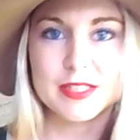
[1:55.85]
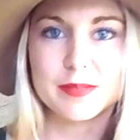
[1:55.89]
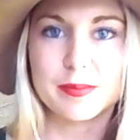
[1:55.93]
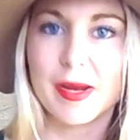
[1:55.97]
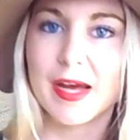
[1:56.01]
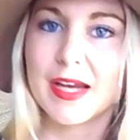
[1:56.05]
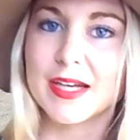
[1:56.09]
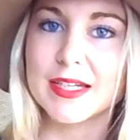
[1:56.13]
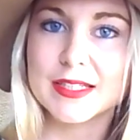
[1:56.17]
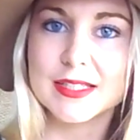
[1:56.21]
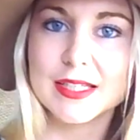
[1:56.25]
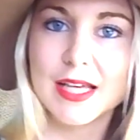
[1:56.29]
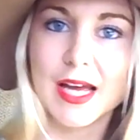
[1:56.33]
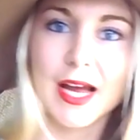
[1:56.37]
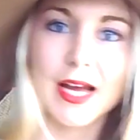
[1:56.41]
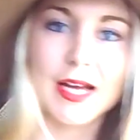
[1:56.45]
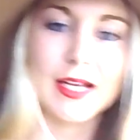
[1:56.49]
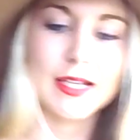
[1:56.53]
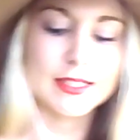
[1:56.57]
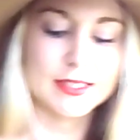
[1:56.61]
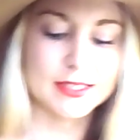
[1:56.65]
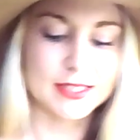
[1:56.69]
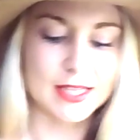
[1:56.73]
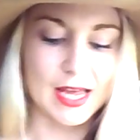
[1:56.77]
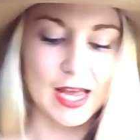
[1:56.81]
baddest
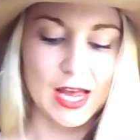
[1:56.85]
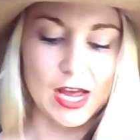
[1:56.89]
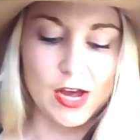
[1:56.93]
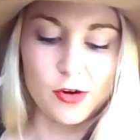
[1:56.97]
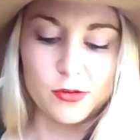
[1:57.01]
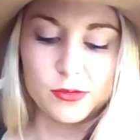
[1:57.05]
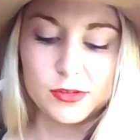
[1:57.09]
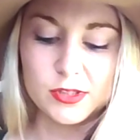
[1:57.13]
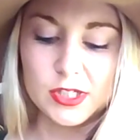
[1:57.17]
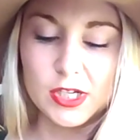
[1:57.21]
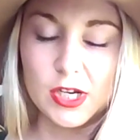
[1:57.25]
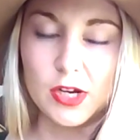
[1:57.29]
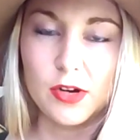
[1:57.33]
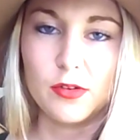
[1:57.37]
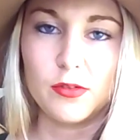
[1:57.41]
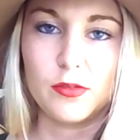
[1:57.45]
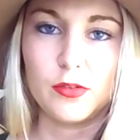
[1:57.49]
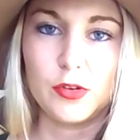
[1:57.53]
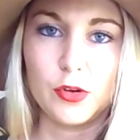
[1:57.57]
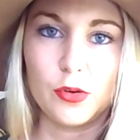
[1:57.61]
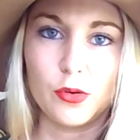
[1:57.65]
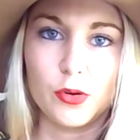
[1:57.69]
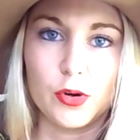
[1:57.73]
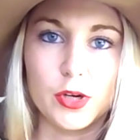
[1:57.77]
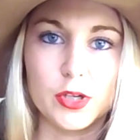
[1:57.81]
guys out of
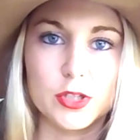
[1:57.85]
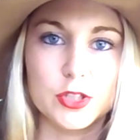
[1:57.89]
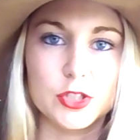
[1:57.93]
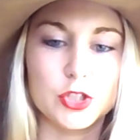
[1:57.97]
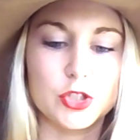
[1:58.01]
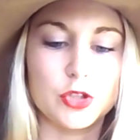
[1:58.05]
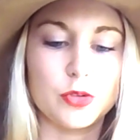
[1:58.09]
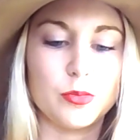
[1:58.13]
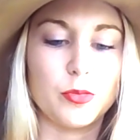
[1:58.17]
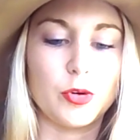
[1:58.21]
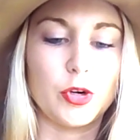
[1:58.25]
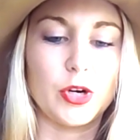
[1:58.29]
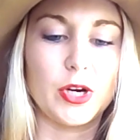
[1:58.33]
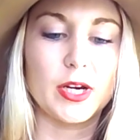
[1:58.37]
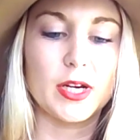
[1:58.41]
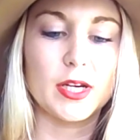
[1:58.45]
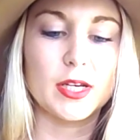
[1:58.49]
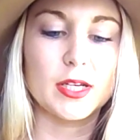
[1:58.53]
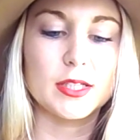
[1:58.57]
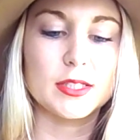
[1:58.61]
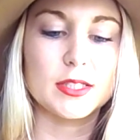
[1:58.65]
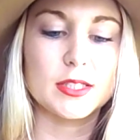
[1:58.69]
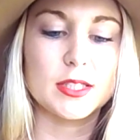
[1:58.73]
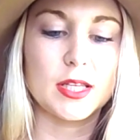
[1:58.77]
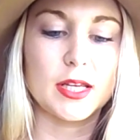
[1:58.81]
your turmeric
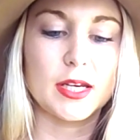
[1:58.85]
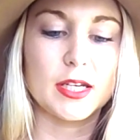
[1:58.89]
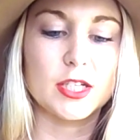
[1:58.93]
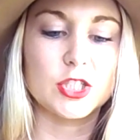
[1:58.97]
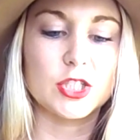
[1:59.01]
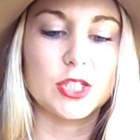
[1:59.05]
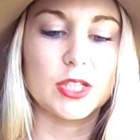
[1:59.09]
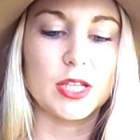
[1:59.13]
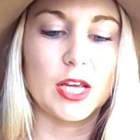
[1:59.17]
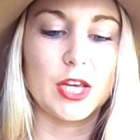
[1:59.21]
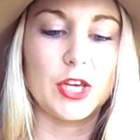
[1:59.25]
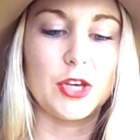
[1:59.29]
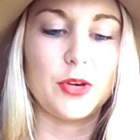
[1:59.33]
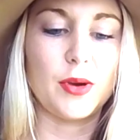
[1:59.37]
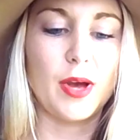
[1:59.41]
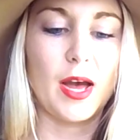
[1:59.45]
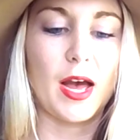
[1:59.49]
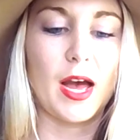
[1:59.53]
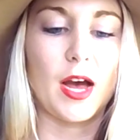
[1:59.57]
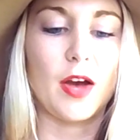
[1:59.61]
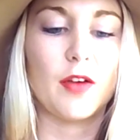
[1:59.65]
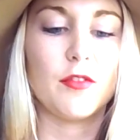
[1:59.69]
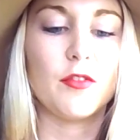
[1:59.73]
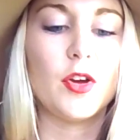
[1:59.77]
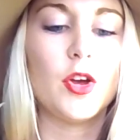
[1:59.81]
selection that you
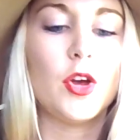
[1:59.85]
have,